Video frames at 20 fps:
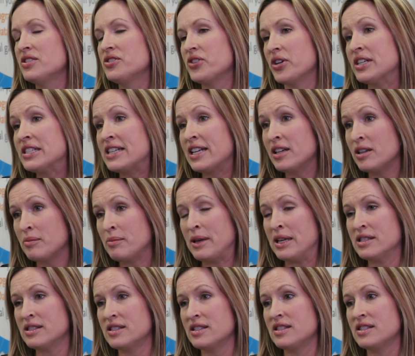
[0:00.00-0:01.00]
Drug
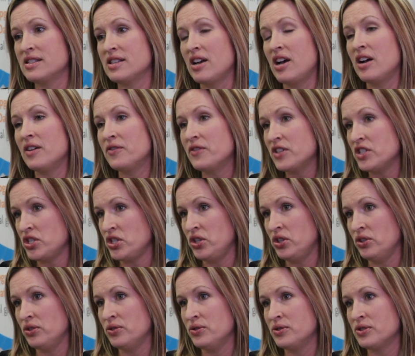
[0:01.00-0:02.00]
databases often
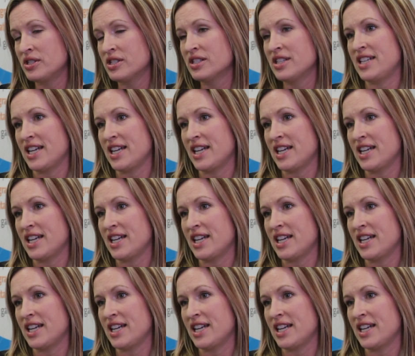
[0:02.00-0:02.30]
use